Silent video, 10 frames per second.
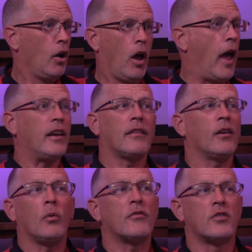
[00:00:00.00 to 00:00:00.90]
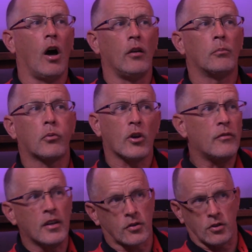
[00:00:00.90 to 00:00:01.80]
anything we've done
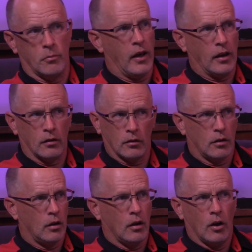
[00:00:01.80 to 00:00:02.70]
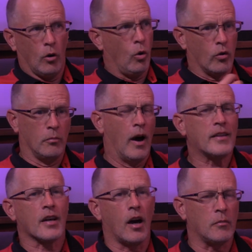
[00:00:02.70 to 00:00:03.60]
previous to me or in my
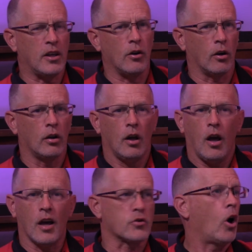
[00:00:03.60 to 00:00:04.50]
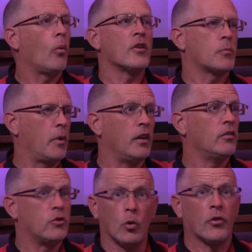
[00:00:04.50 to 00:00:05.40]
time here has always been
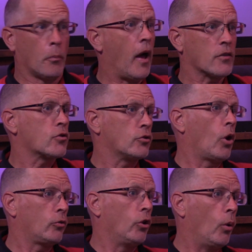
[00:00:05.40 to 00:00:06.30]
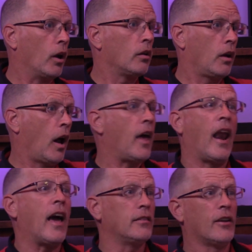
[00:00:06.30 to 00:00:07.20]
do it the best or don't do it. And
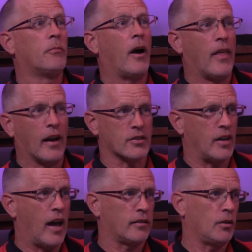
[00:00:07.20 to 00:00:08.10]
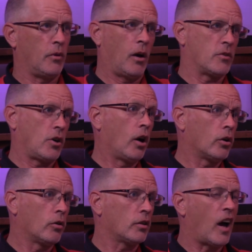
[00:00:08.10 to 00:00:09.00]
I lived by that as an athlete when I was
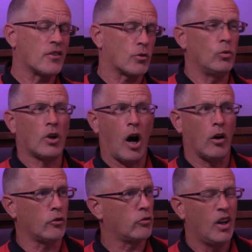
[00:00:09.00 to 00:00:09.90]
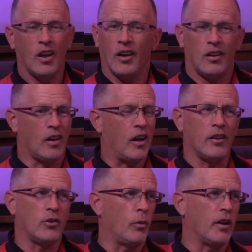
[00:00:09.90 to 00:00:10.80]
younger, high school, college. I
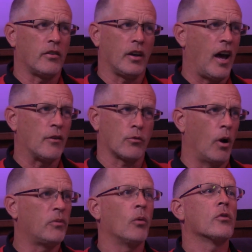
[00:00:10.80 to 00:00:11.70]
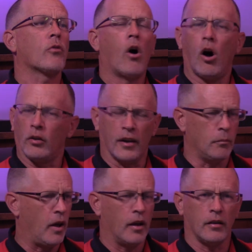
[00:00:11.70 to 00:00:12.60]
didn't do anything half-rumped. It was all
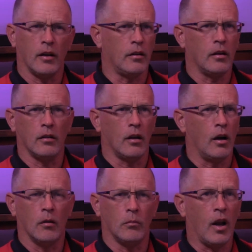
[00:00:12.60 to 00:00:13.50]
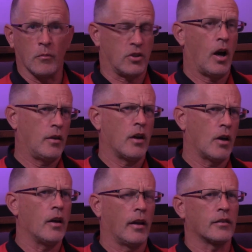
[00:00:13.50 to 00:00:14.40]
in, man. And
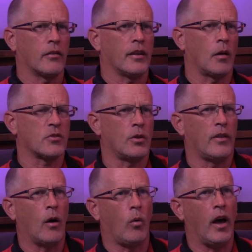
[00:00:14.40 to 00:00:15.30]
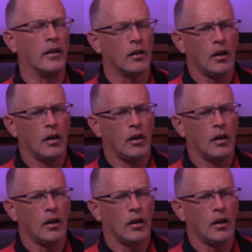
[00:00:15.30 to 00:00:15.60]
I'd like to think I'm still that way.